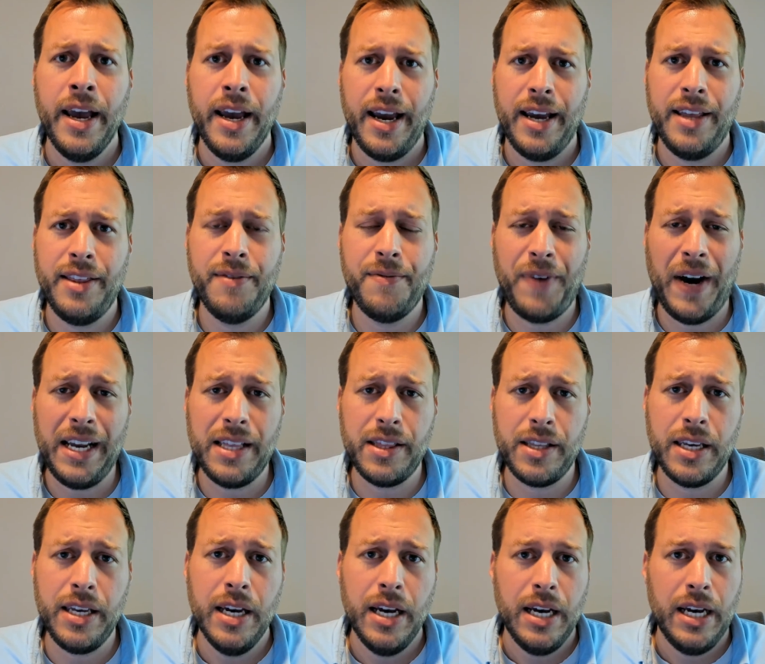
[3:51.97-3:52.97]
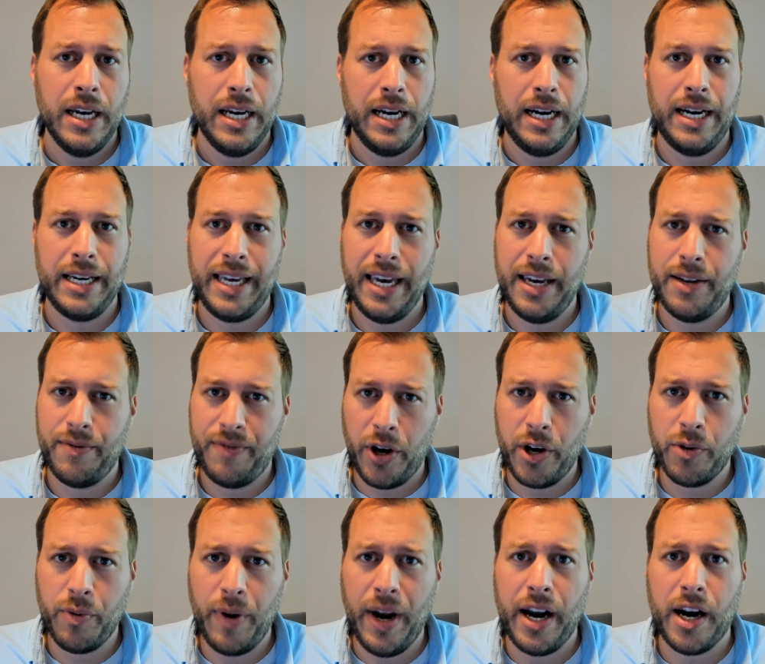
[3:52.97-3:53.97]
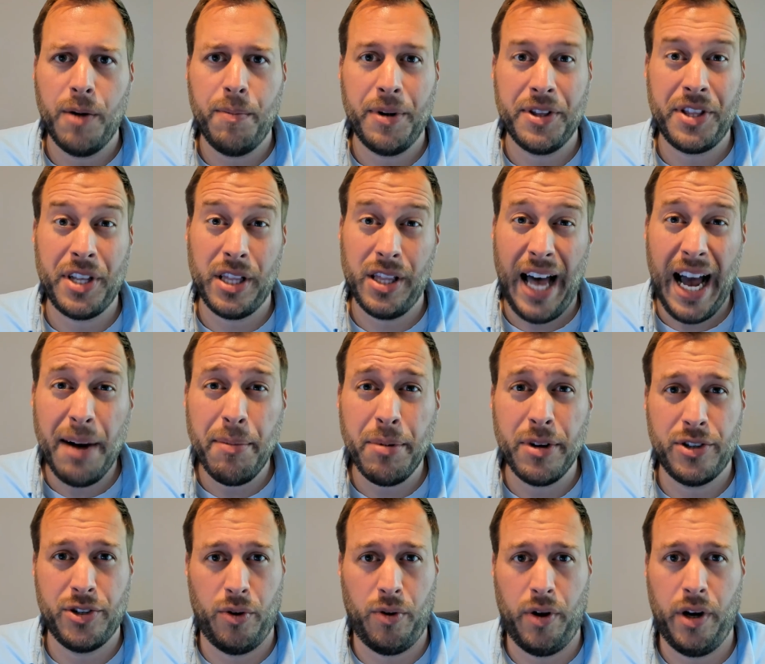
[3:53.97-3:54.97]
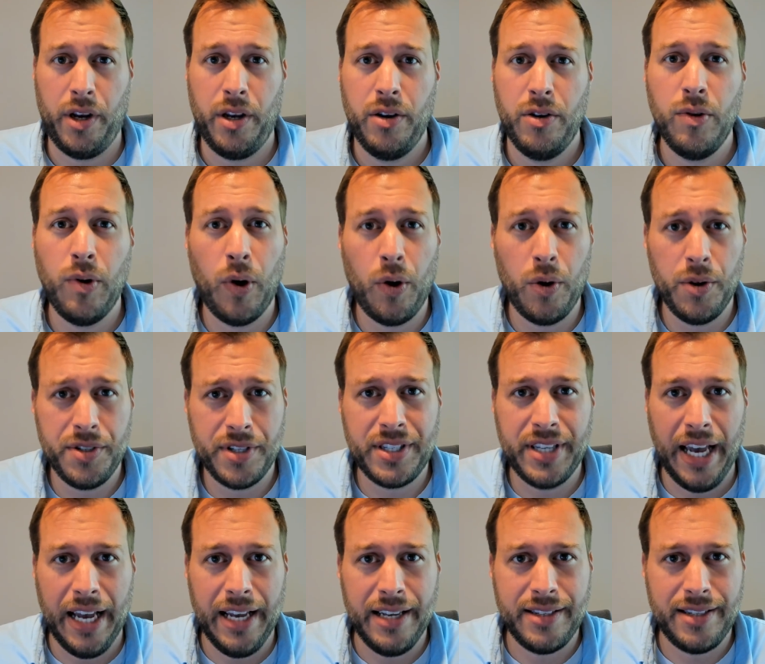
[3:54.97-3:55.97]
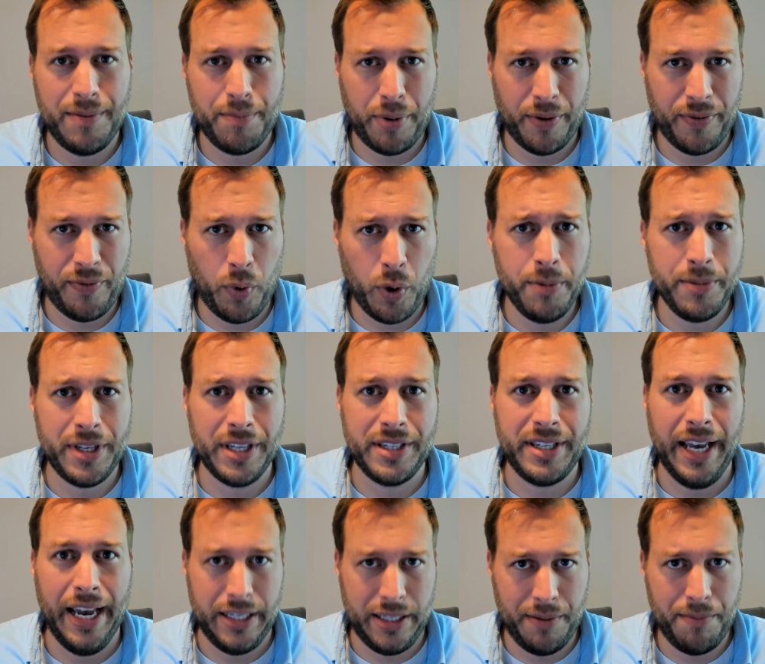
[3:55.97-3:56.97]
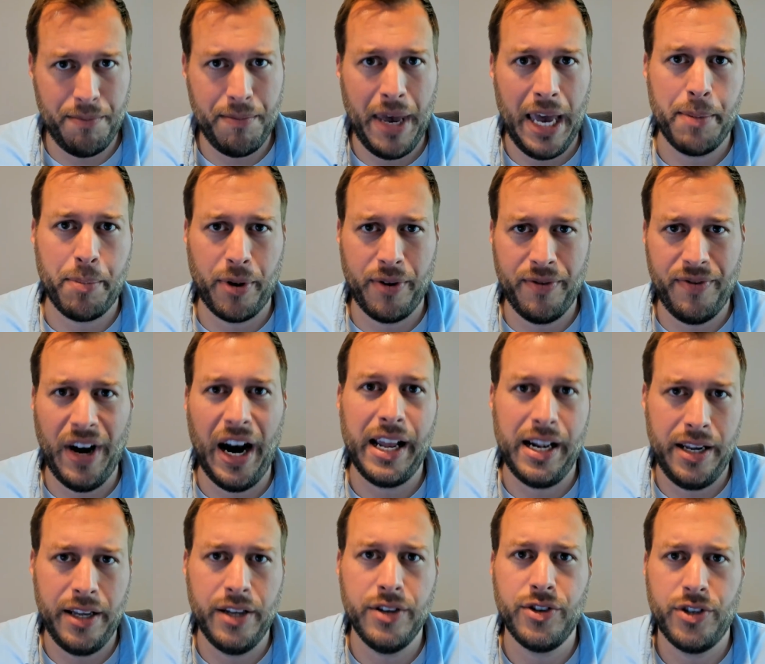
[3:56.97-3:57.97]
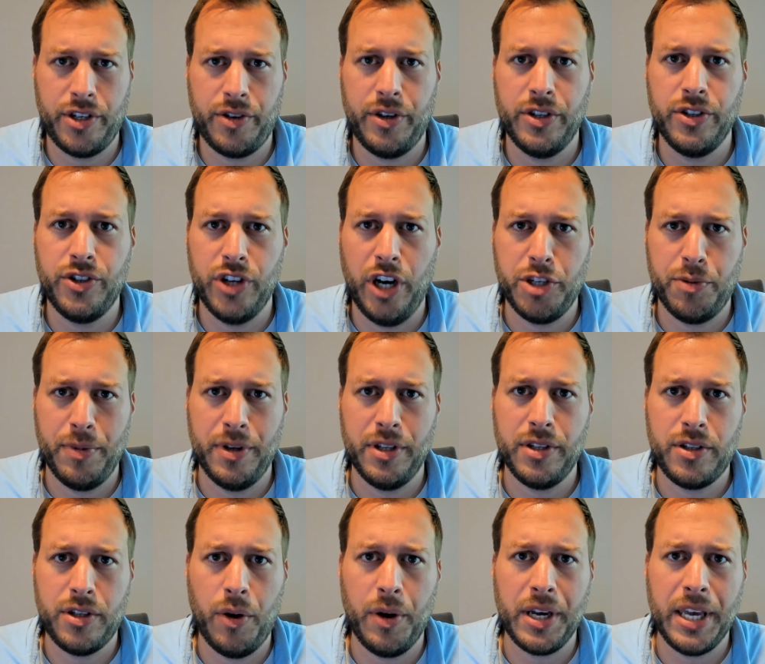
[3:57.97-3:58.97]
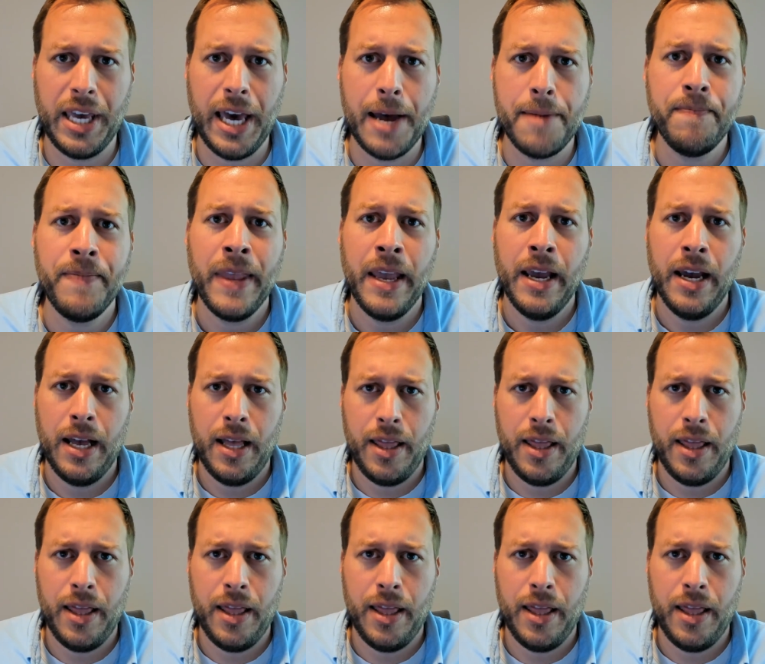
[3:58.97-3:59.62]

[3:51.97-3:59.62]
And then finally, again, very rare, but the laboratory who holds the test and performs the test may provide an engineering judgment. So again, the